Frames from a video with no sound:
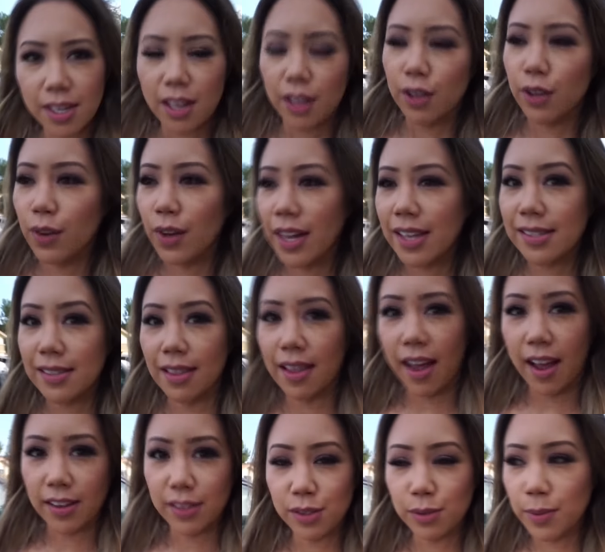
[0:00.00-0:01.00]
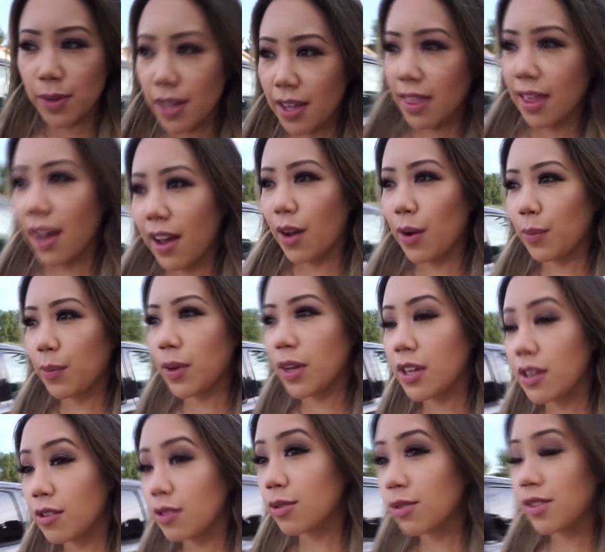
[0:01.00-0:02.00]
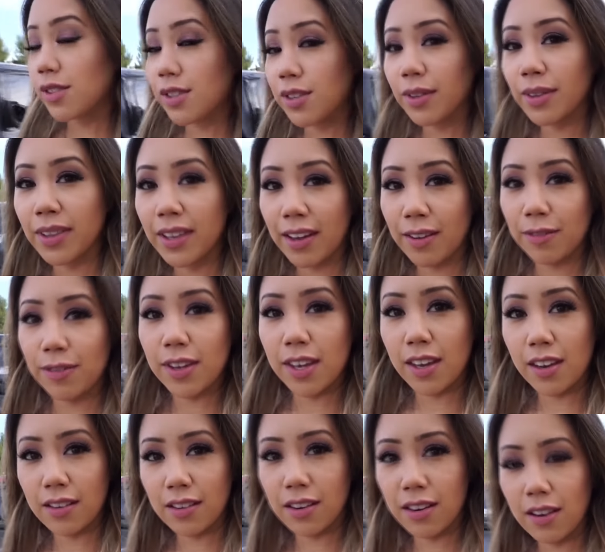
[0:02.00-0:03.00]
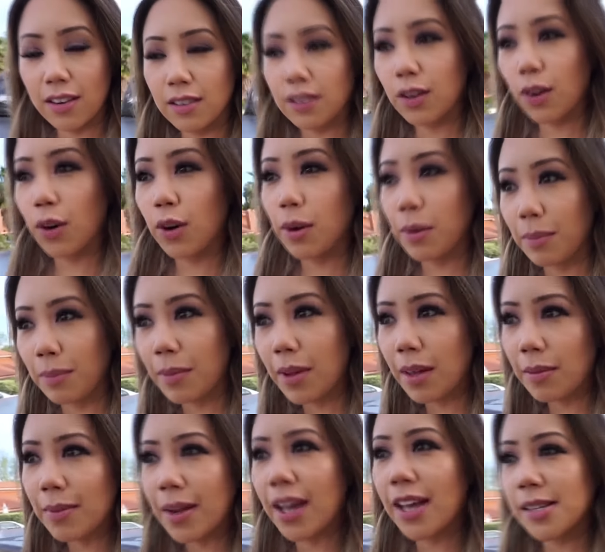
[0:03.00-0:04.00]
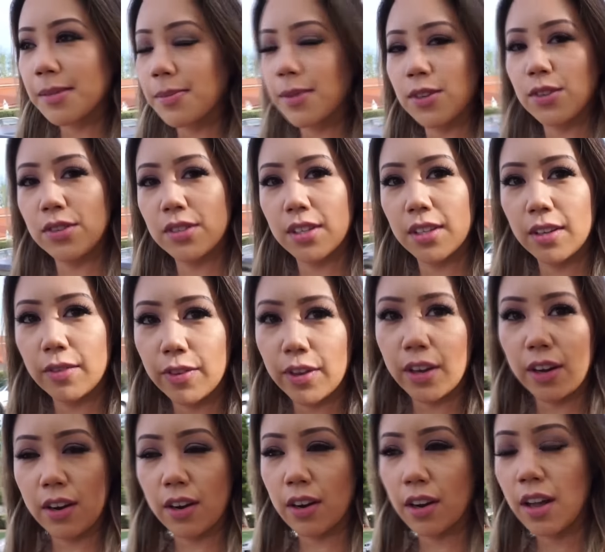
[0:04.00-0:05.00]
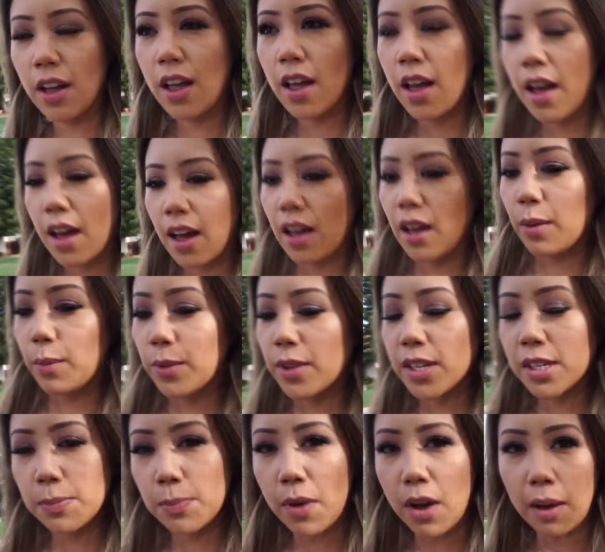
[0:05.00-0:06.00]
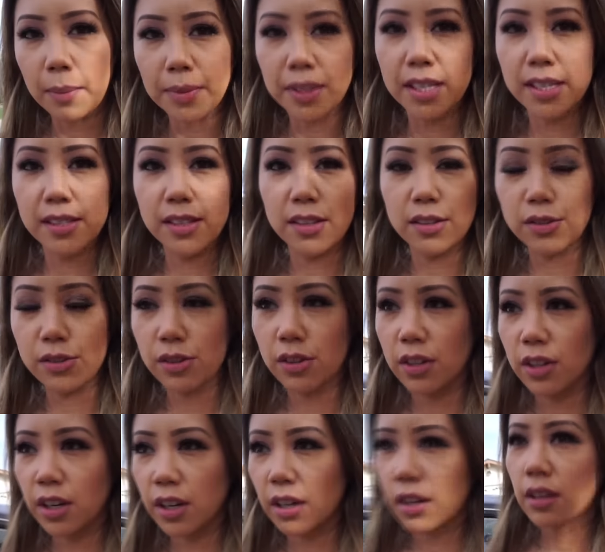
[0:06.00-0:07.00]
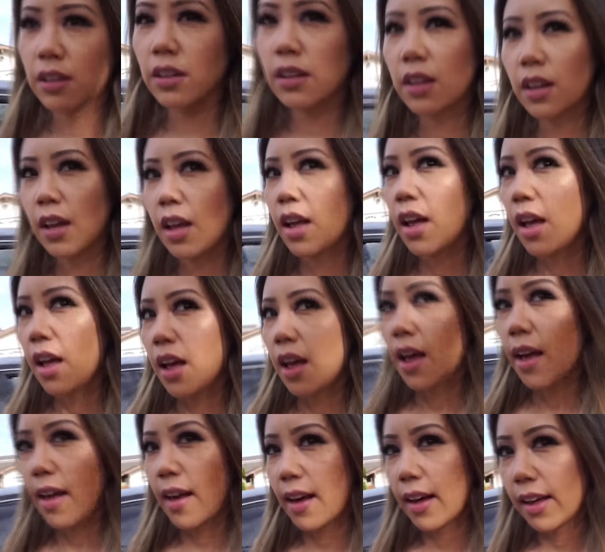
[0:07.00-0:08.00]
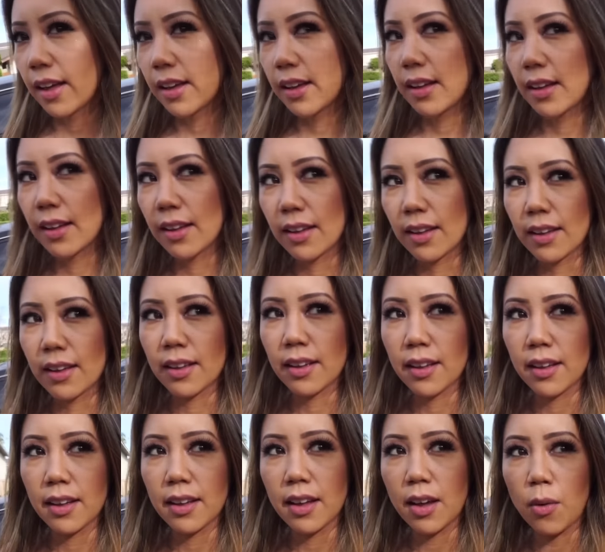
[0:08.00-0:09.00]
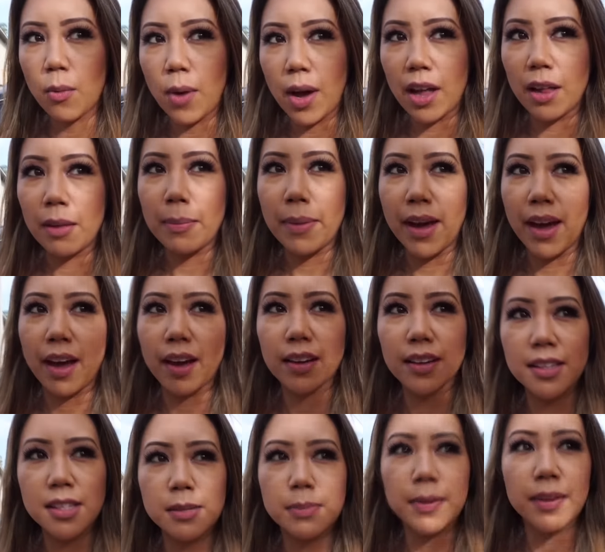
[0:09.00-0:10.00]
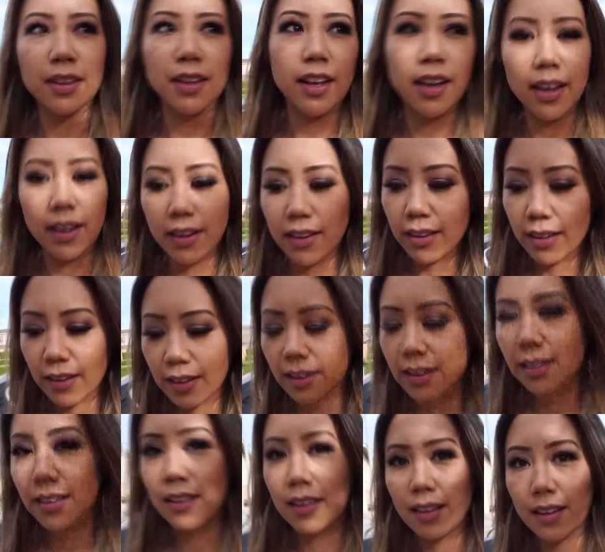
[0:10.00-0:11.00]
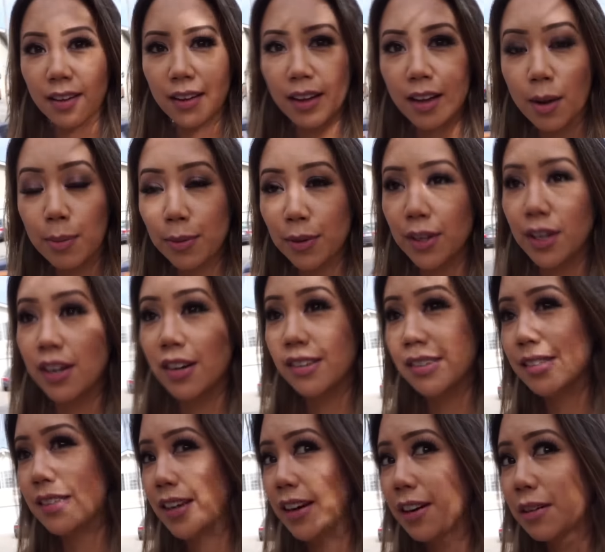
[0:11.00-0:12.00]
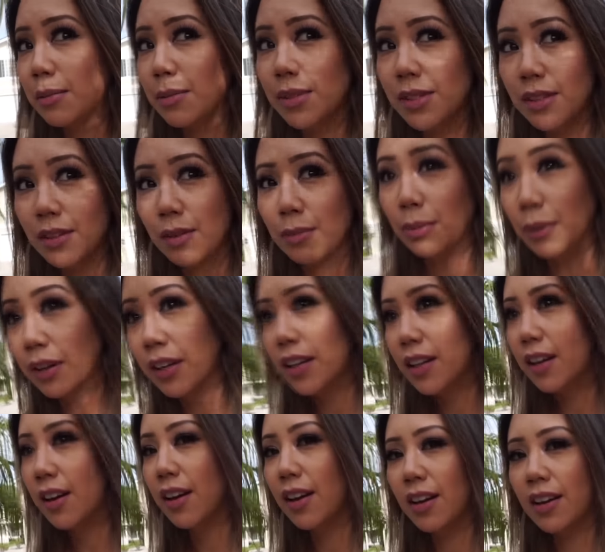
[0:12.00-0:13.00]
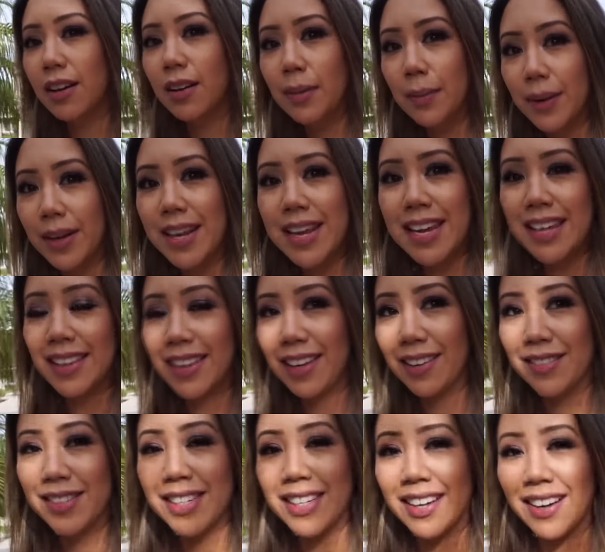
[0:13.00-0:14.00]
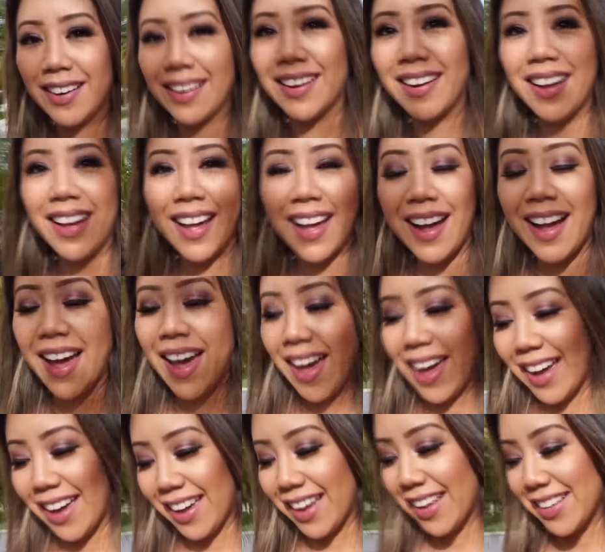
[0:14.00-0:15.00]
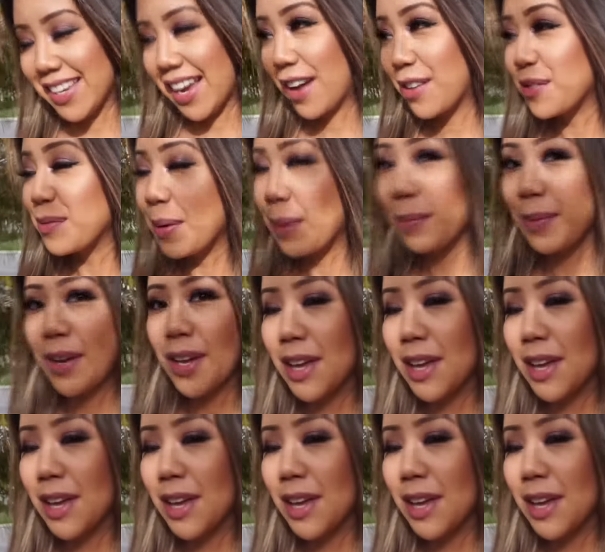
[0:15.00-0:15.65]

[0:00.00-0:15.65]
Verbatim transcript: telling you guys last week that we used to live here, or and my husband used to live here um, with his mom and his sister uh, a while back. It's been like couple of years. Darren was still pretty young when he lived here, and I remember